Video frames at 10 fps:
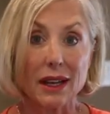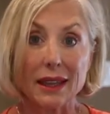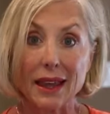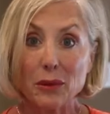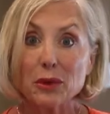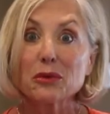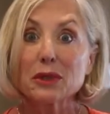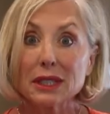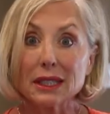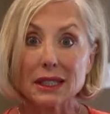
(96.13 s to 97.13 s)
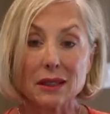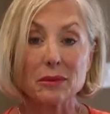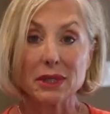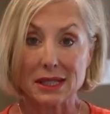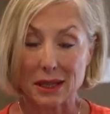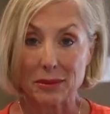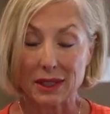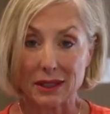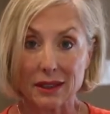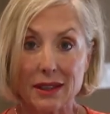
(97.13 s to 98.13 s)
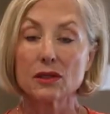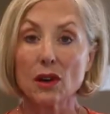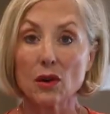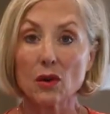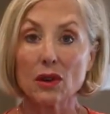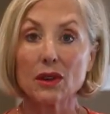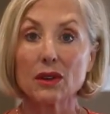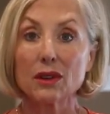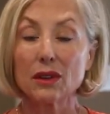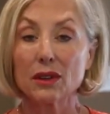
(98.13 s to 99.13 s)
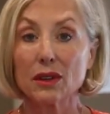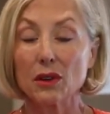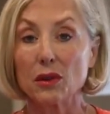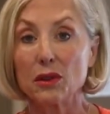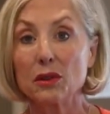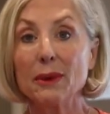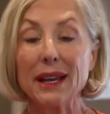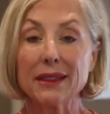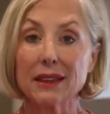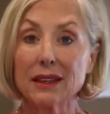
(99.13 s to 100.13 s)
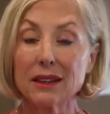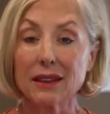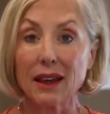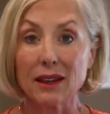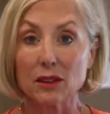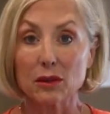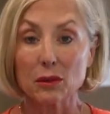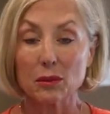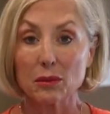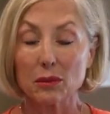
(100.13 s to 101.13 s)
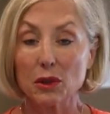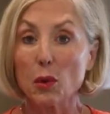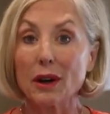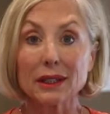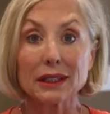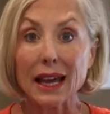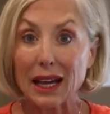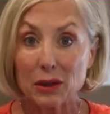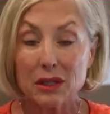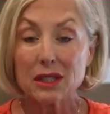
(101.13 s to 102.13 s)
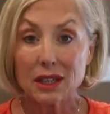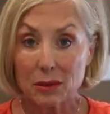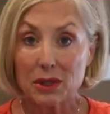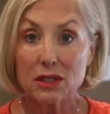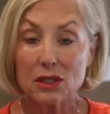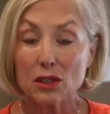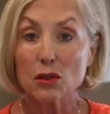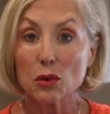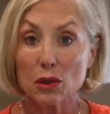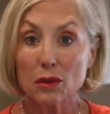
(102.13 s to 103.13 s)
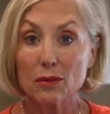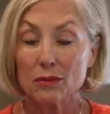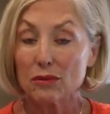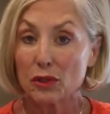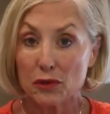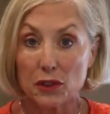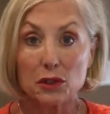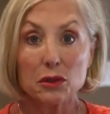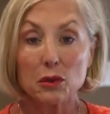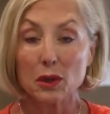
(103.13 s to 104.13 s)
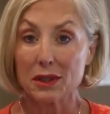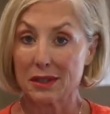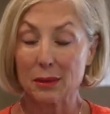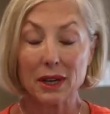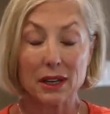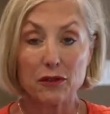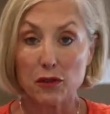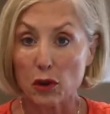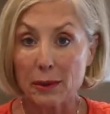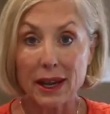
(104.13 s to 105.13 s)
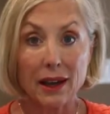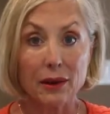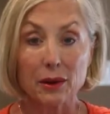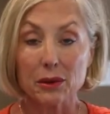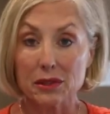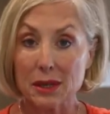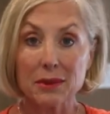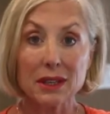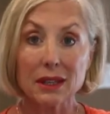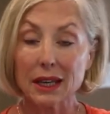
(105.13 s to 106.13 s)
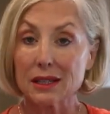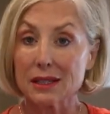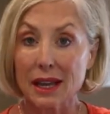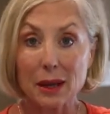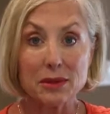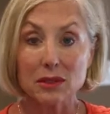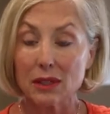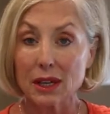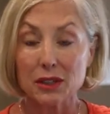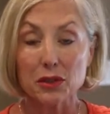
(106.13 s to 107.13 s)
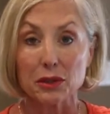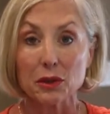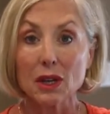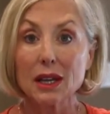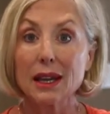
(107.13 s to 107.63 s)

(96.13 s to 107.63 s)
That will really be something. So, you might think that you aren't allowed to come into your review with some kind of format or something. That is absolutely not true.